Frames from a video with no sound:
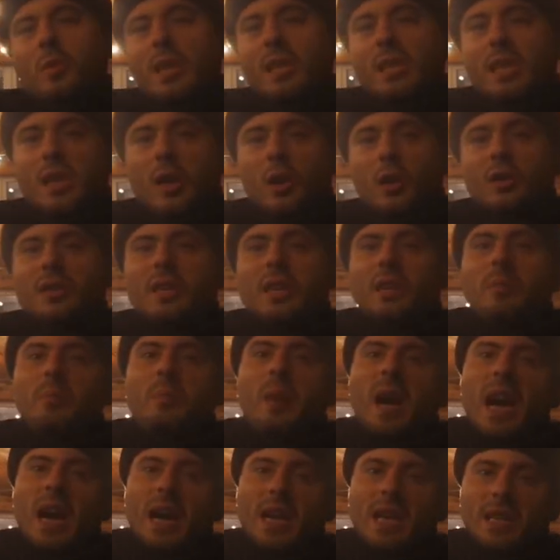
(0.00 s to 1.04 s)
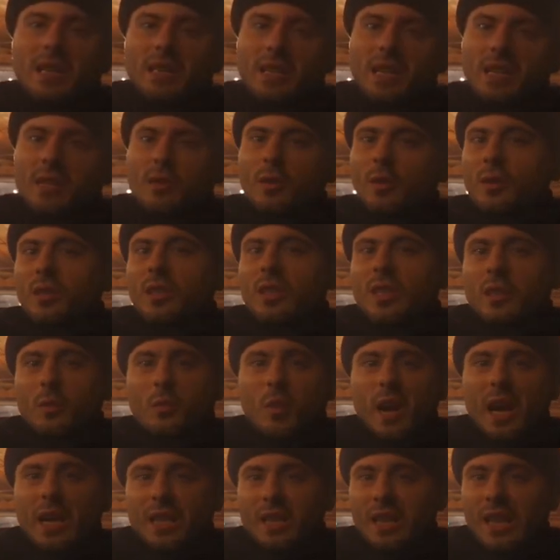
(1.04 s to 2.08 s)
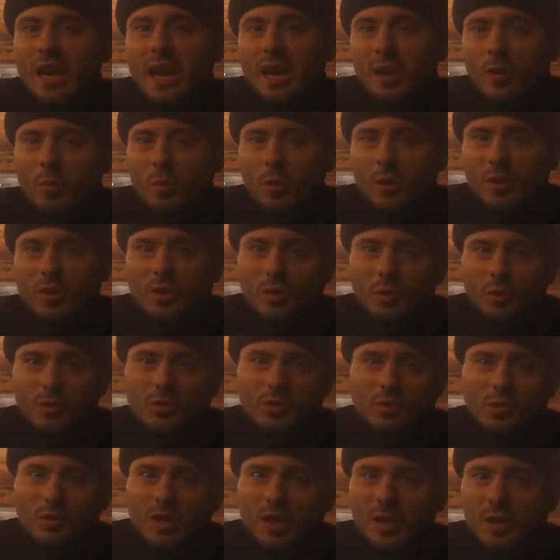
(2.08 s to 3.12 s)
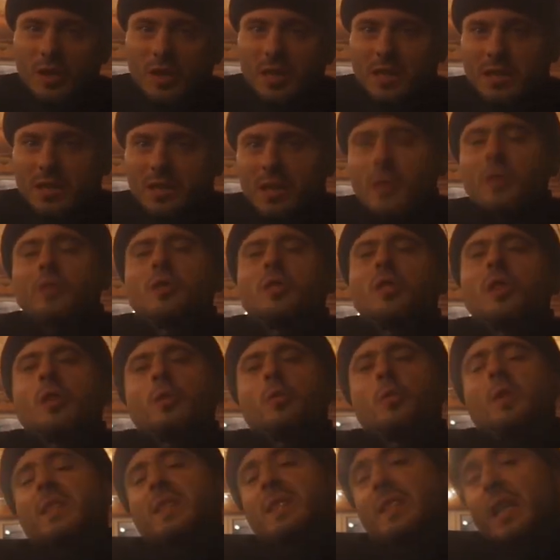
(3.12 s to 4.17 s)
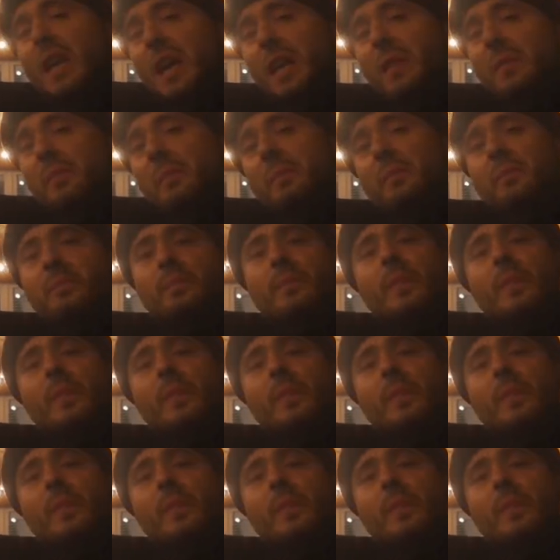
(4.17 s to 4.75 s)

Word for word: Well, the gods are back and they don't quite like what those Judeo-Christian shitwits done.